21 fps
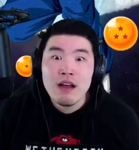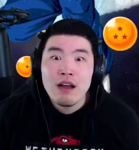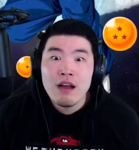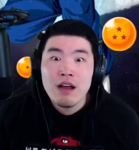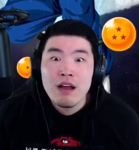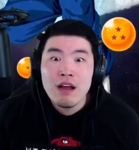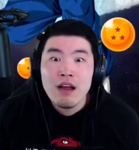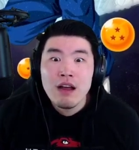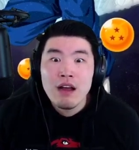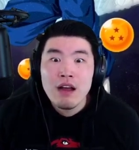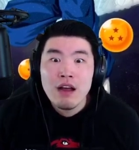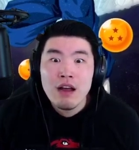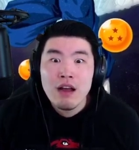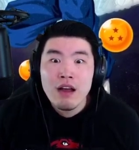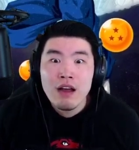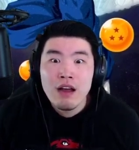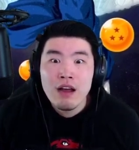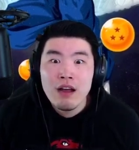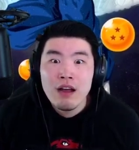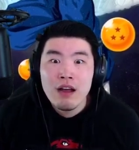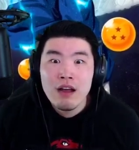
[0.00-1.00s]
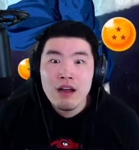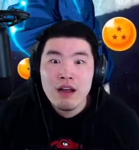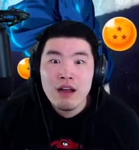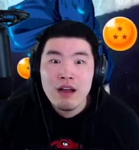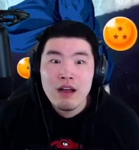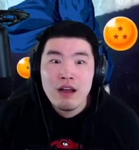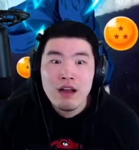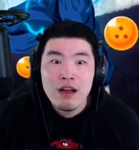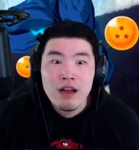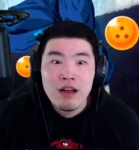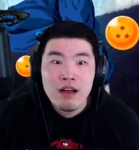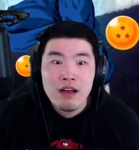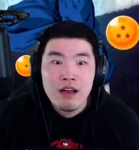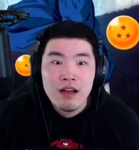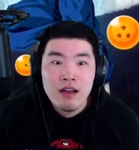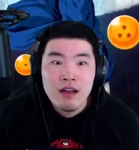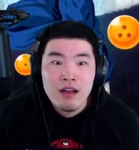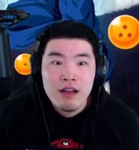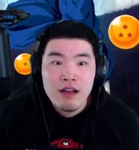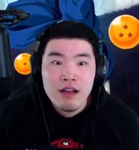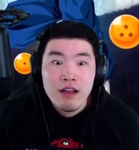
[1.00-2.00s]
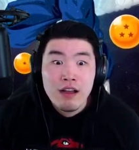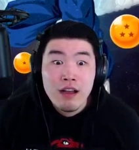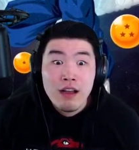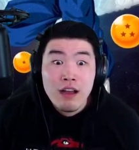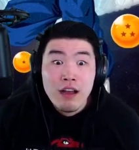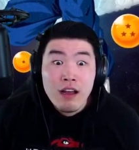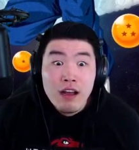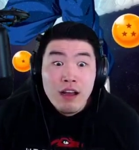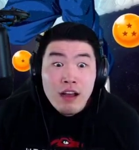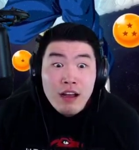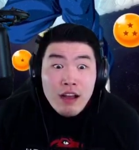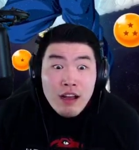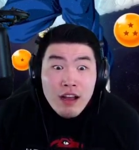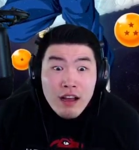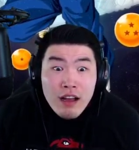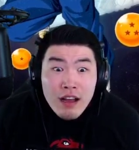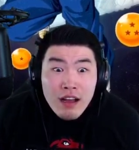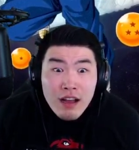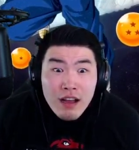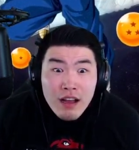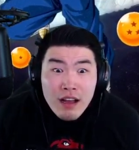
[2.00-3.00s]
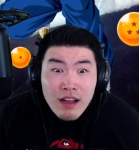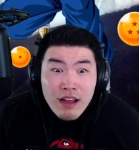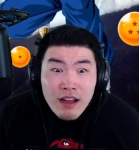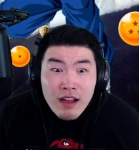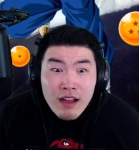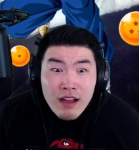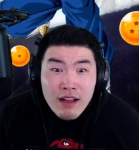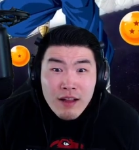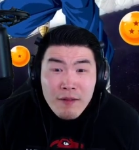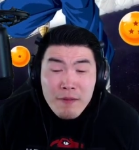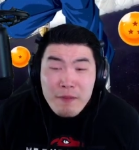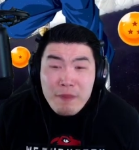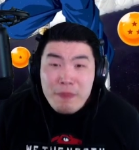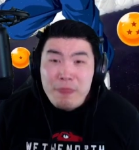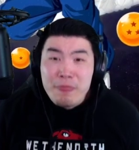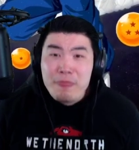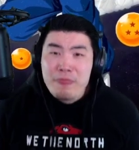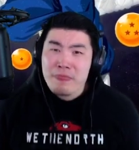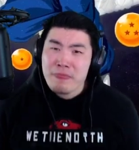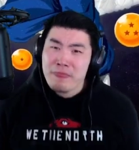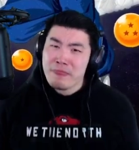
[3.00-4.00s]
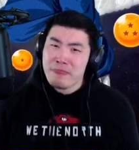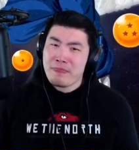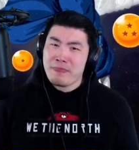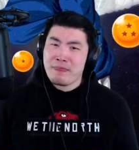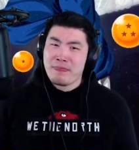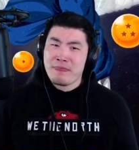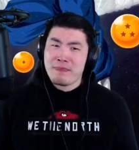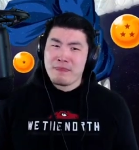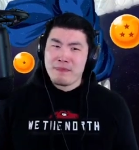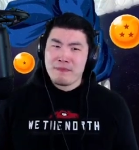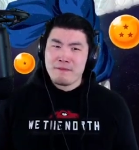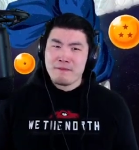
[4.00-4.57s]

Nothing is said.